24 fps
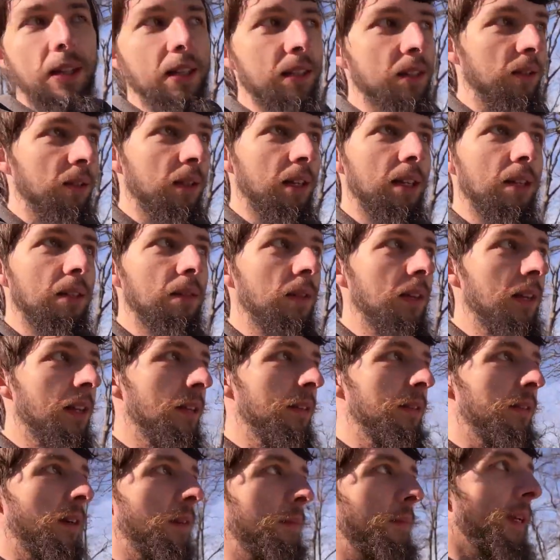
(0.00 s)
yesterday's
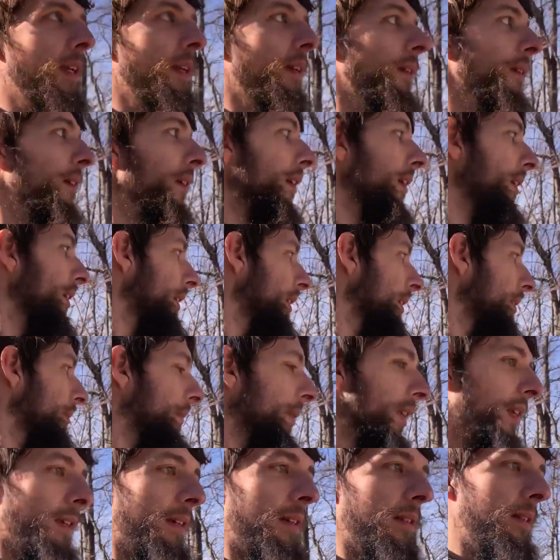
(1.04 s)
video up here
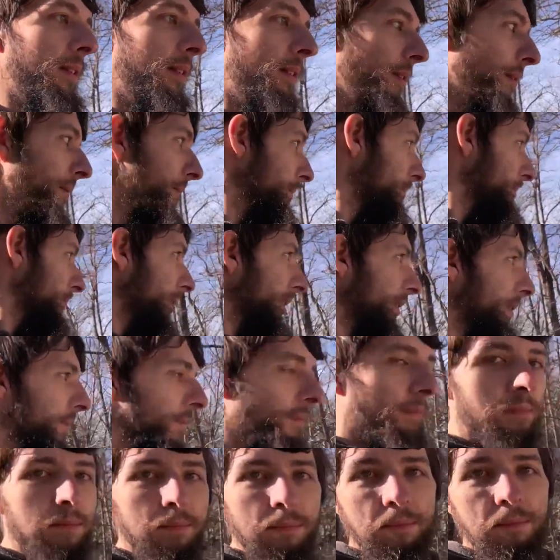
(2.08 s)
because, well,
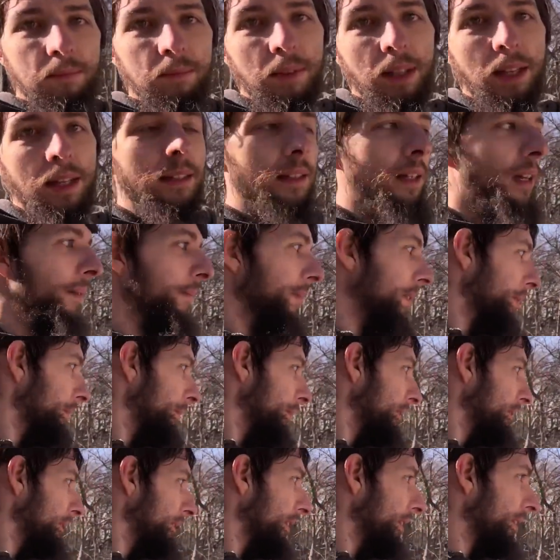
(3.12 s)
laptop's
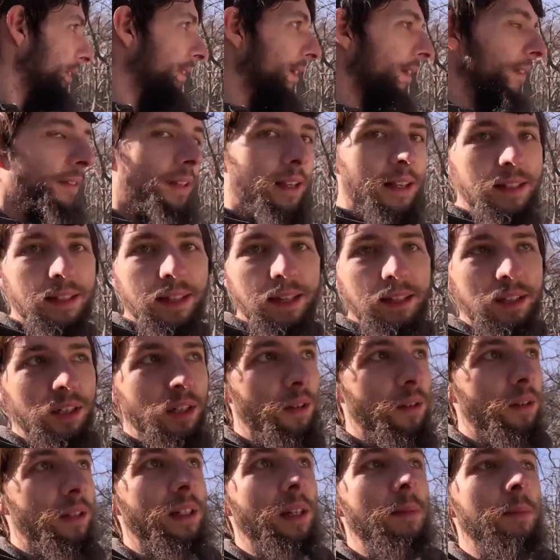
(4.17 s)
almost dead and that thing's not
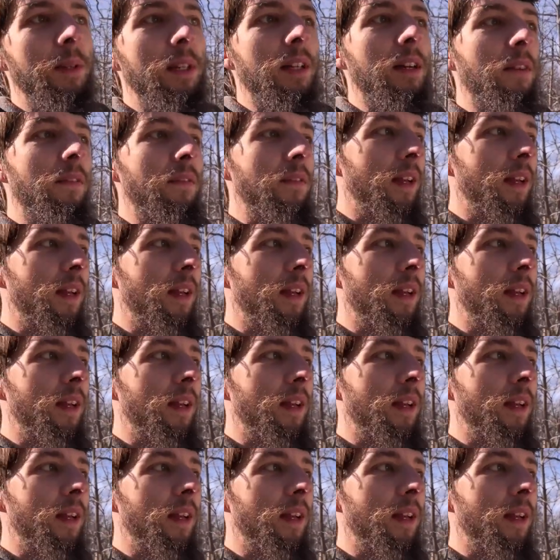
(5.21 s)
charged up enough.